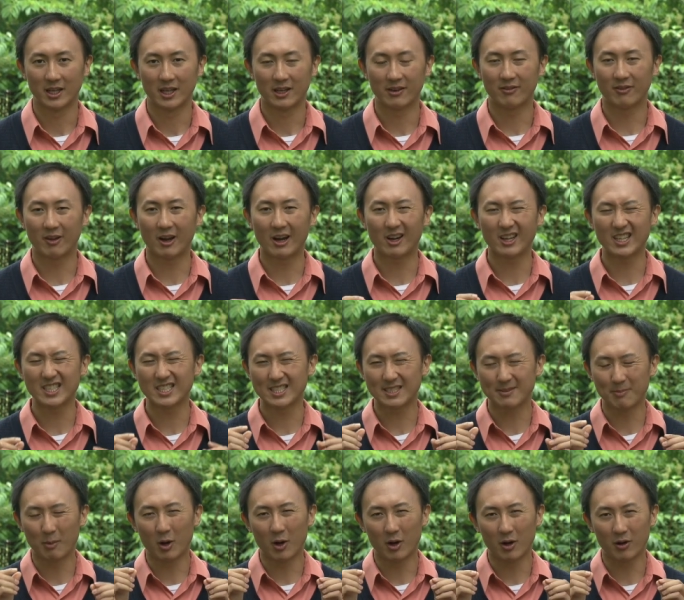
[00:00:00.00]
very
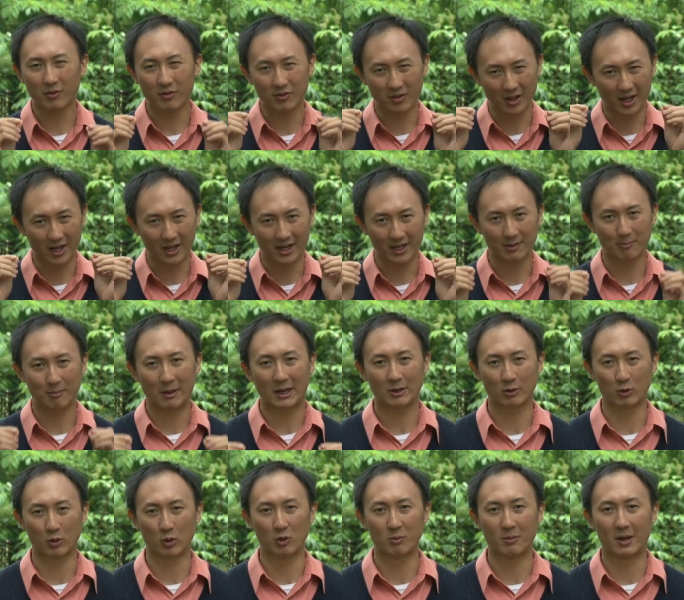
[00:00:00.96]
small flying
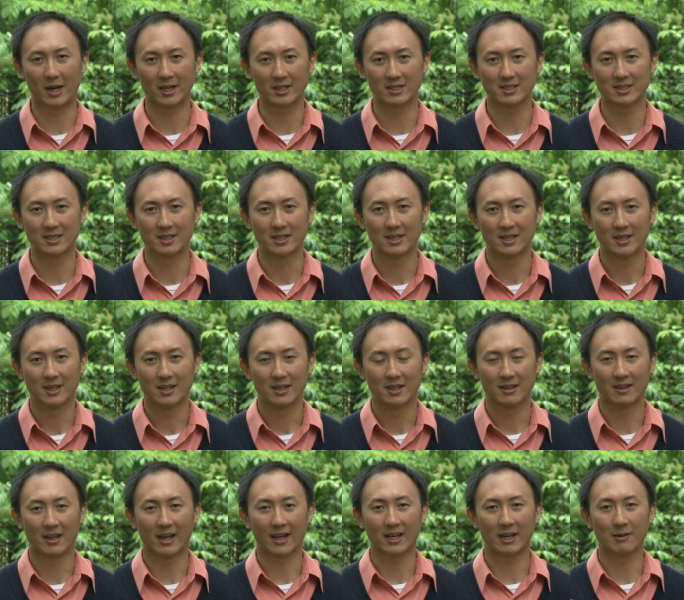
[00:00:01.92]
micro robots
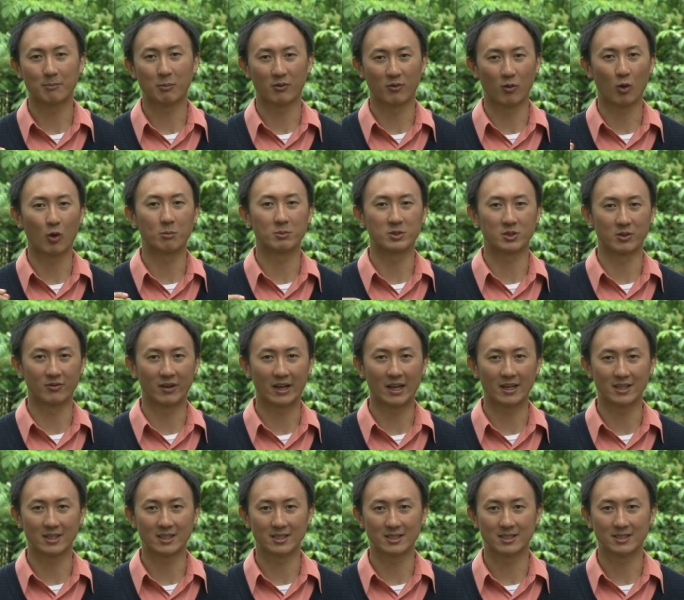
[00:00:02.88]
that can perform
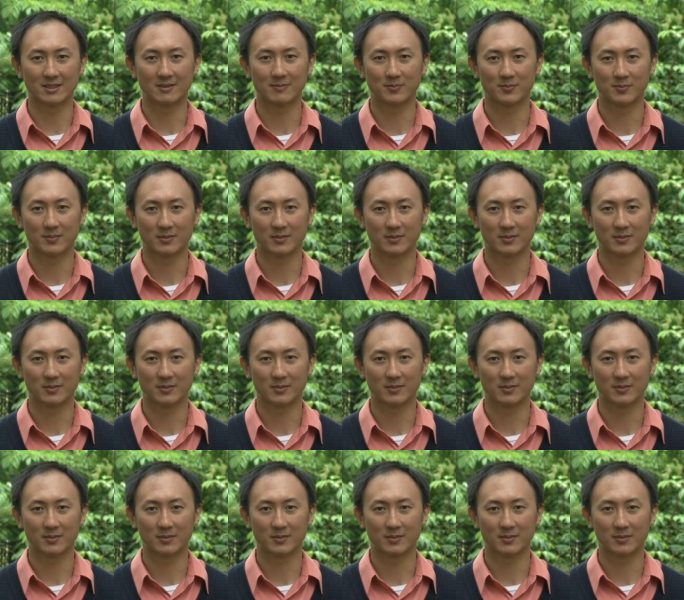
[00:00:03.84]
surveillance.